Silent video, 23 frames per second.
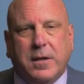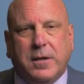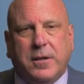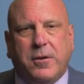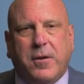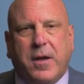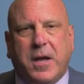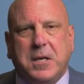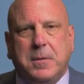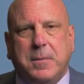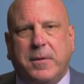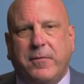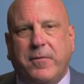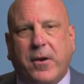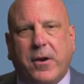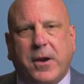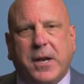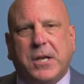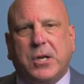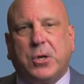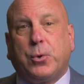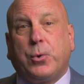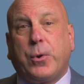You had to be
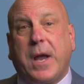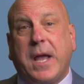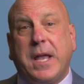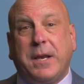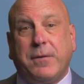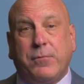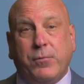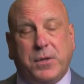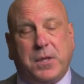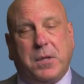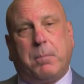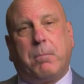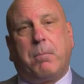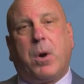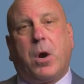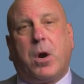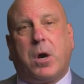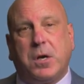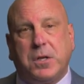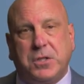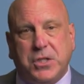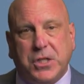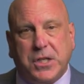very creative with the
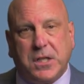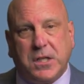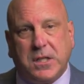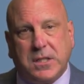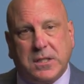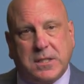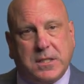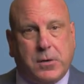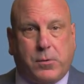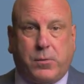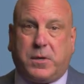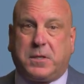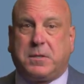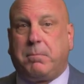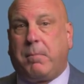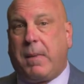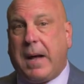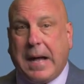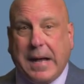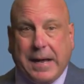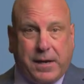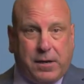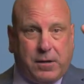margins. There was
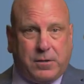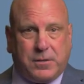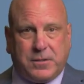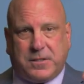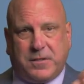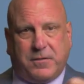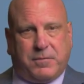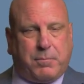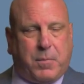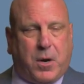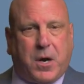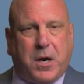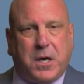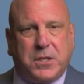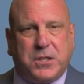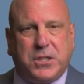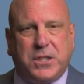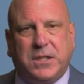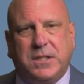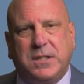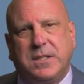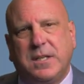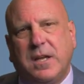miles of
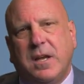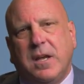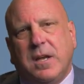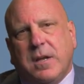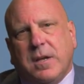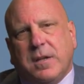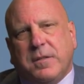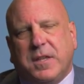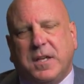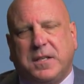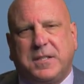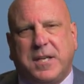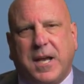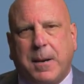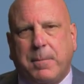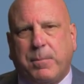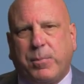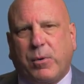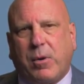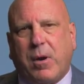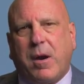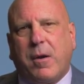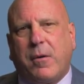margins. The
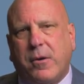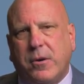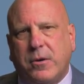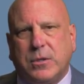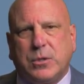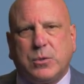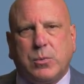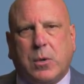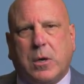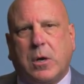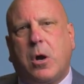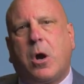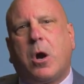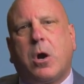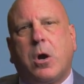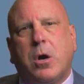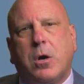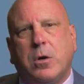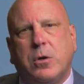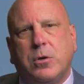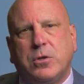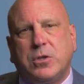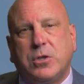temporaries were
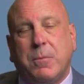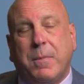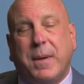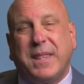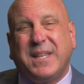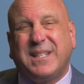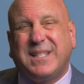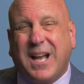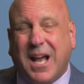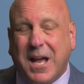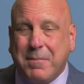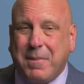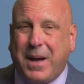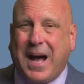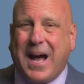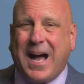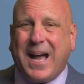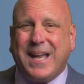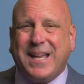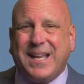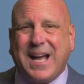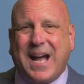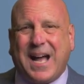harder. So by the time
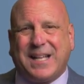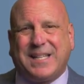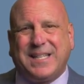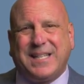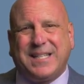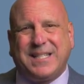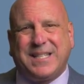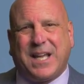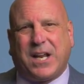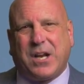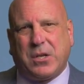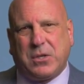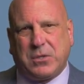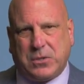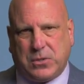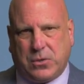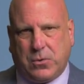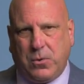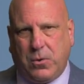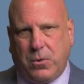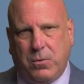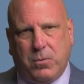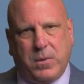I got to dental
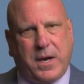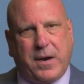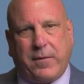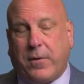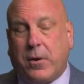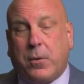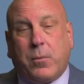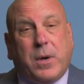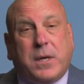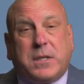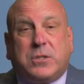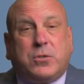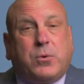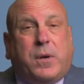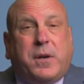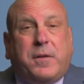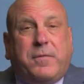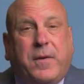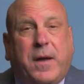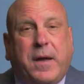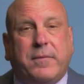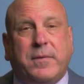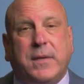school, whatever it was,
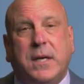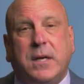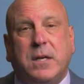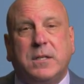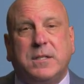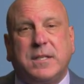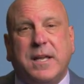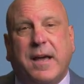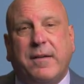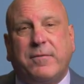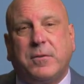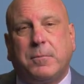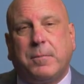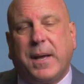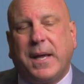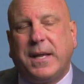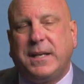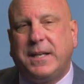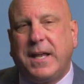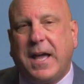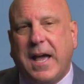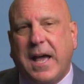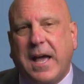25 years after my
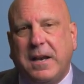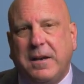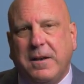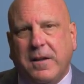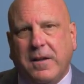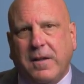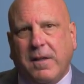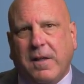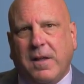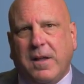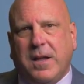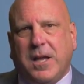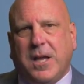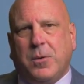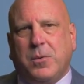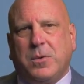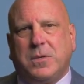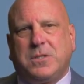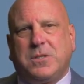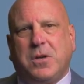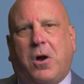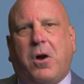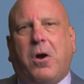dad, it
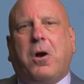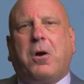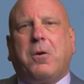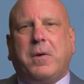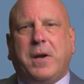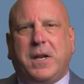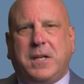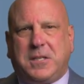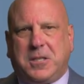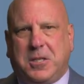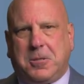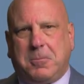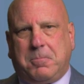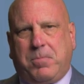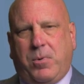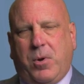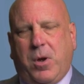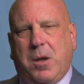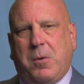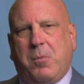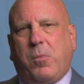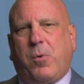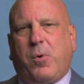was already to the
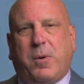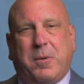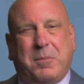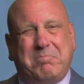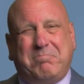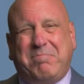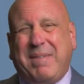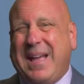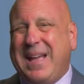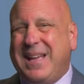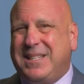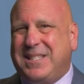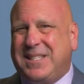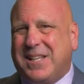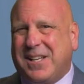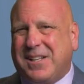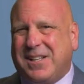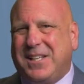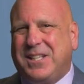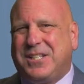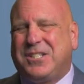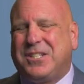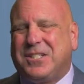point where we were
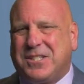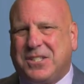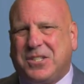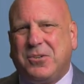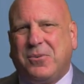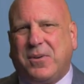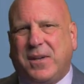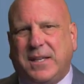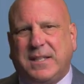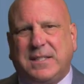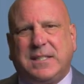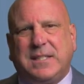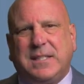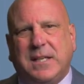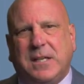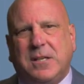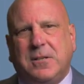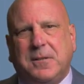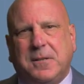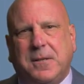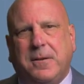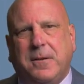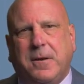basically just doing
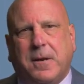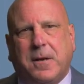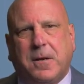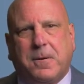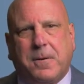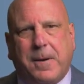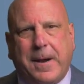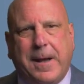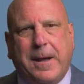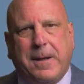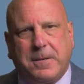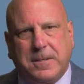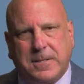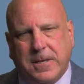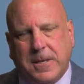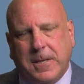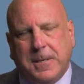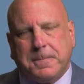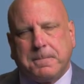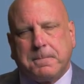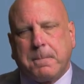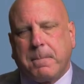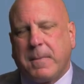single unit crowns
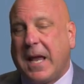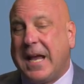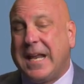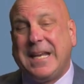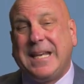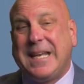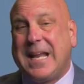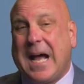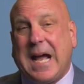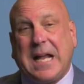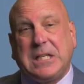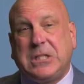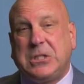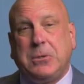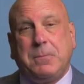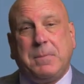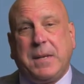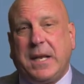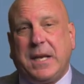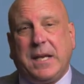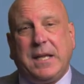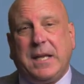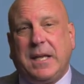and not too
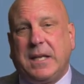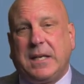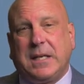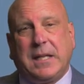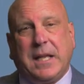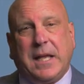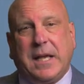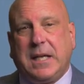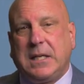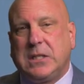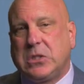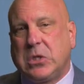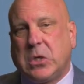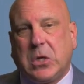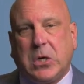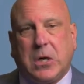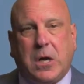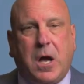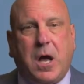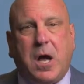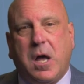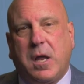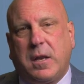many inlays or
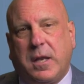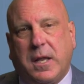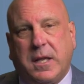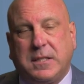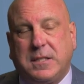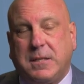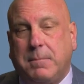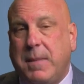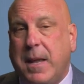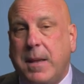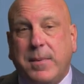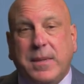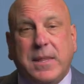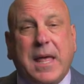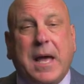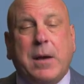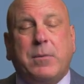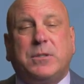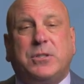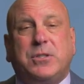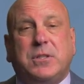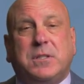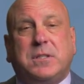onlays. And maybe that
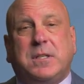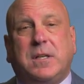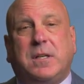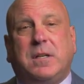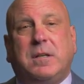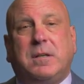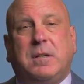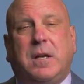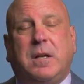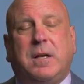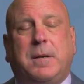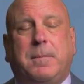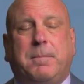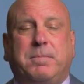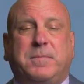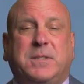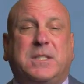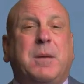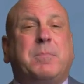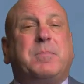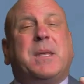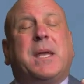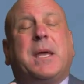was just
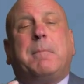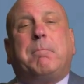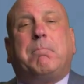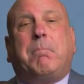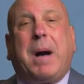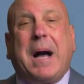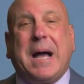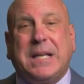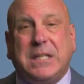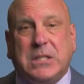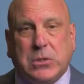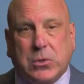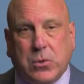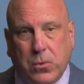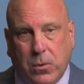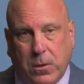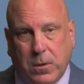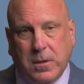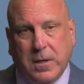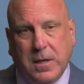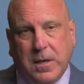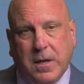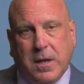something at my
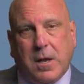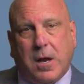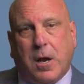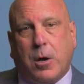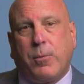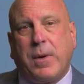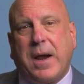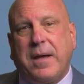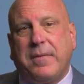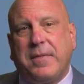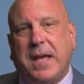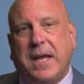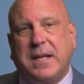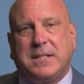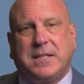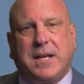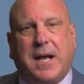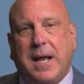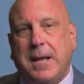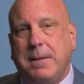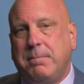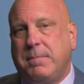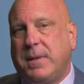school around that
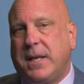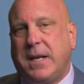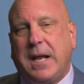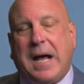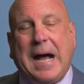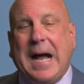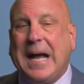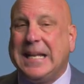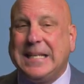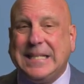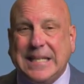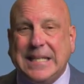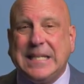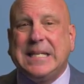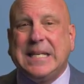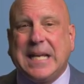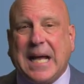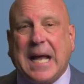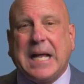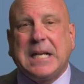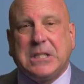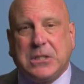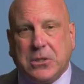time, but I did
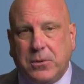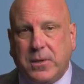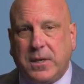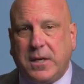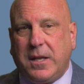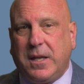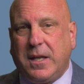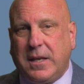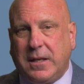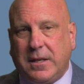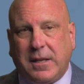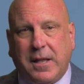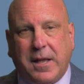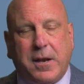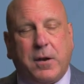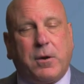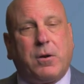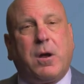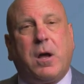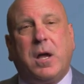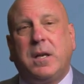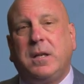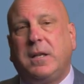not do an inlay
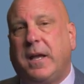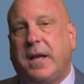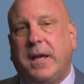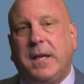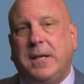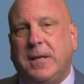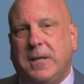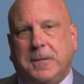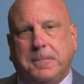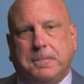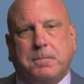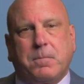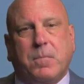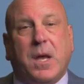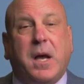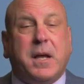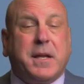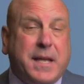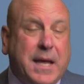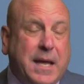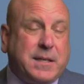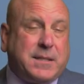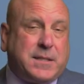or onlay
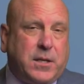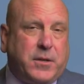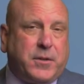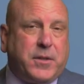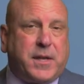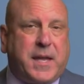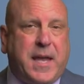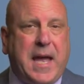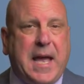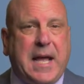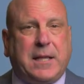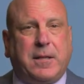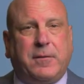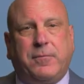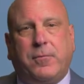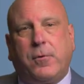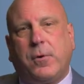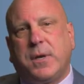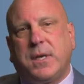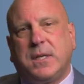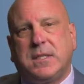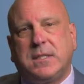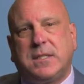again till the
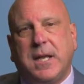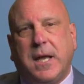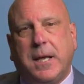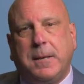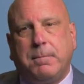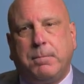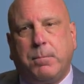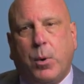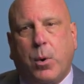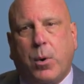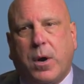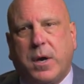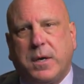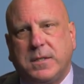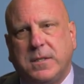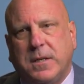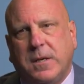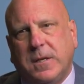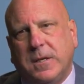California State Boards.